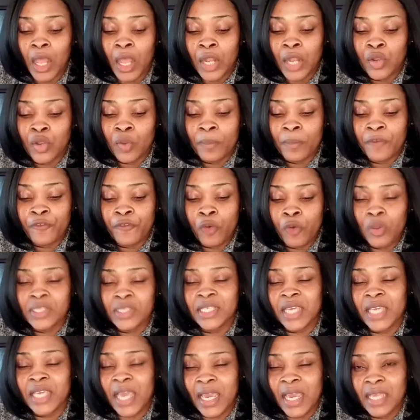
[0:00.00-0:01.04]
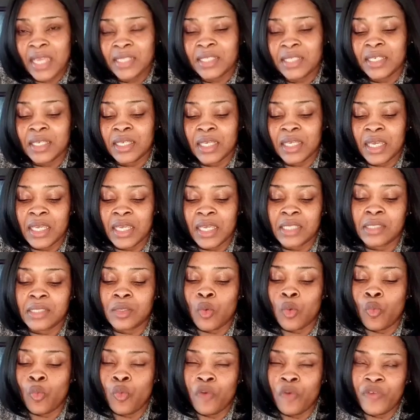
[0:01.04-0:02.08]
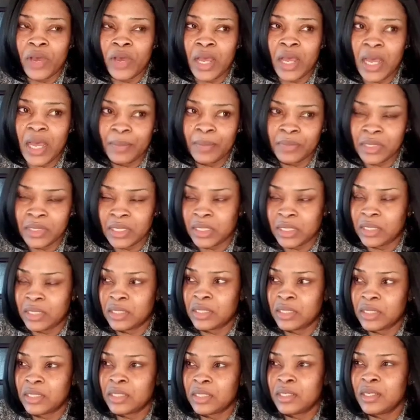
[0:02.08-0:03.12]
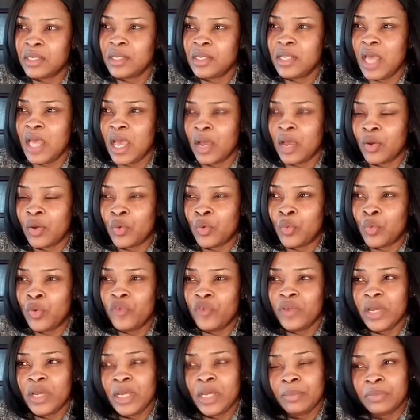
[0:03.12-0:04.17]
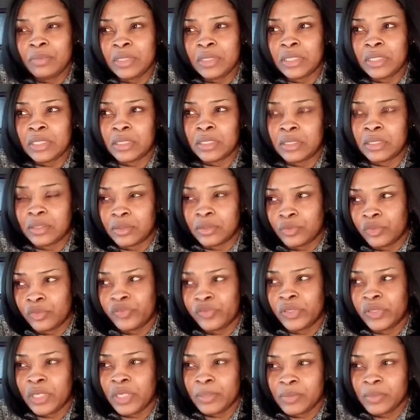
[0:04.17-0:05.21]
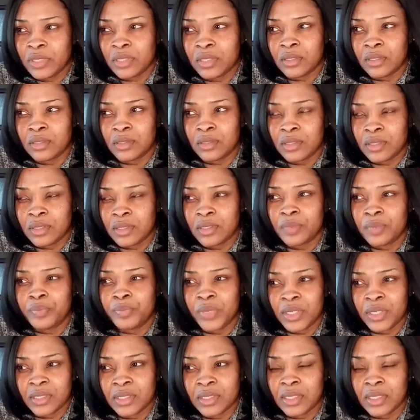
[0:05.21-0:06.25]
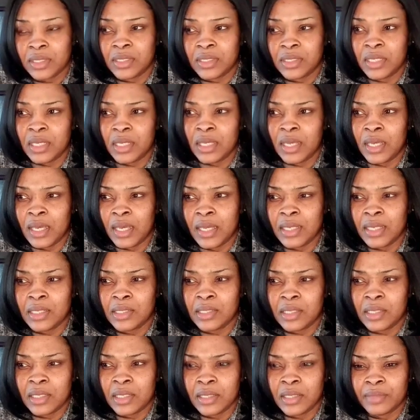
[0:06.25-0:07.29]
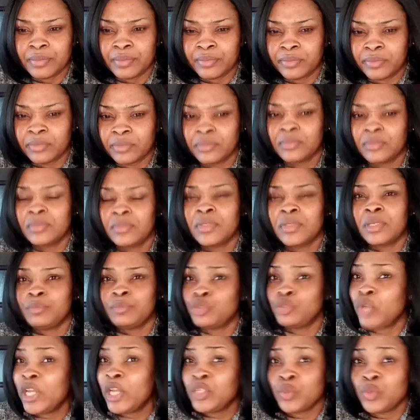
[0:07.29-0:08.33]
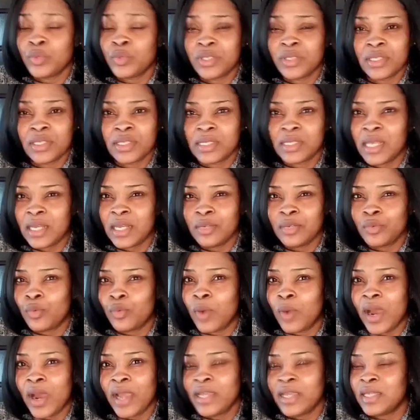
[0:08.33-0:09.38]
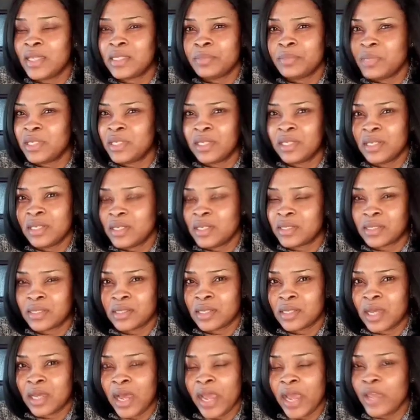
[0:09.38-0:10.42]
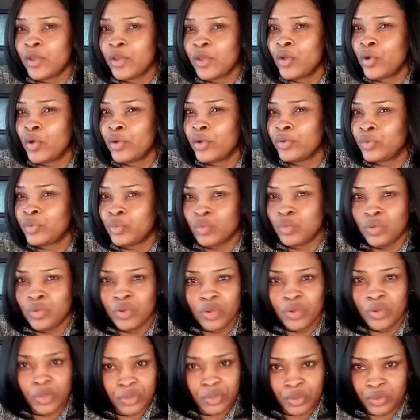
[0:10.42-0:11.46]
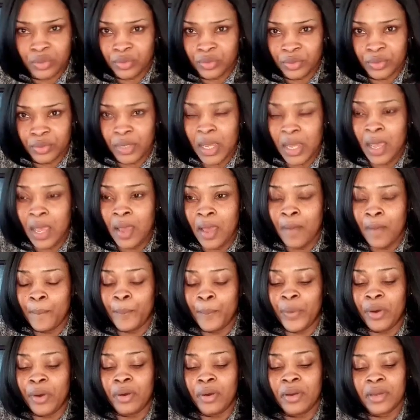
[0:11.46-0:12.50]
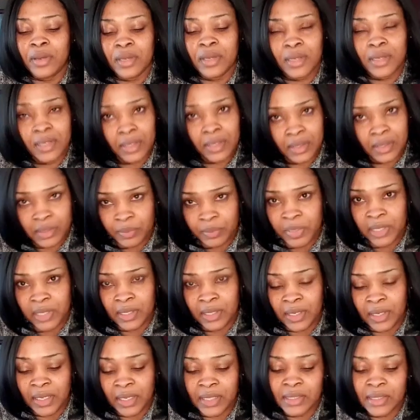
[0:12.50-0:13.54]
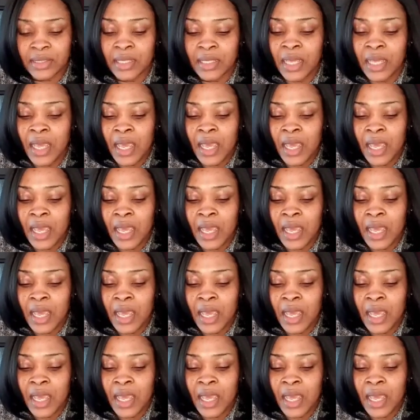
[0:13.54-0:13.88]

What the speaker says: Number 48 is Wolverhampton. Now, Wolverhampton is a big city, and I'm trying to understand why it made the list. I do not know, but it made the list.